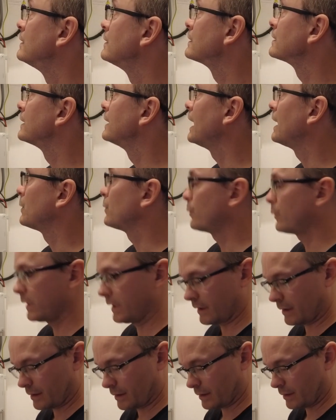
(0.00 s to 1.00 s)
So now
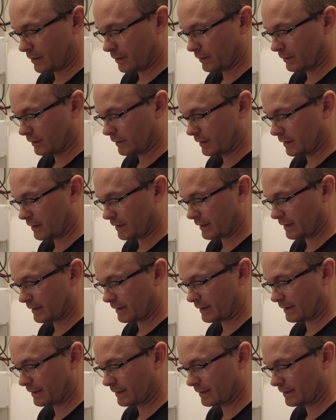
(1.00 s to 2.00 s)
we are
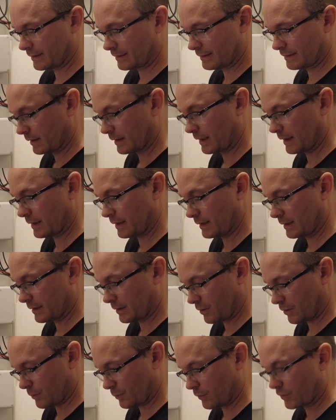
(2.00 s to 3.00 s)
online. Okay,
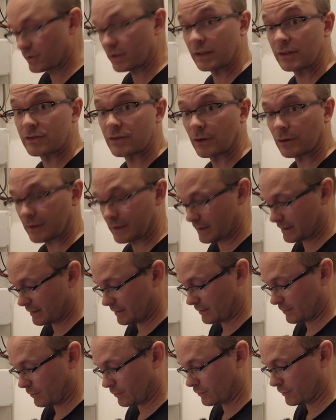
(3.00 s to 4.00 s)
hot water controller is
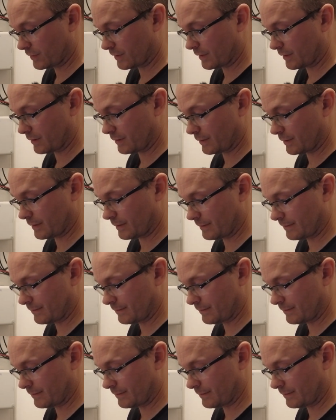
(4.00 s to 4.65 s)
an auto.